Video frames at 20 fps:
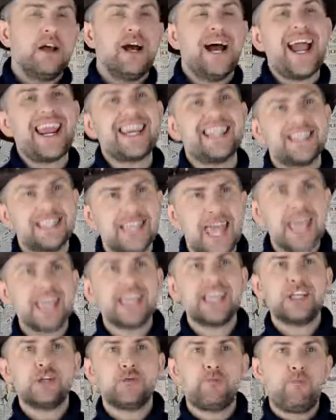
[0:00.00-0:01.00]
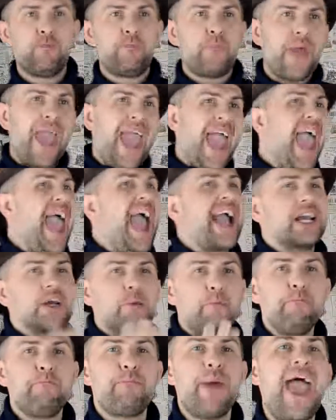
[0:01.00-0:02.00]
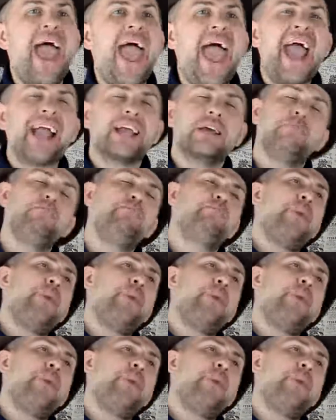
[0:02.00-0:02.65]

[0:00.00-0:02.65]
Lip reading: I take it back. Back.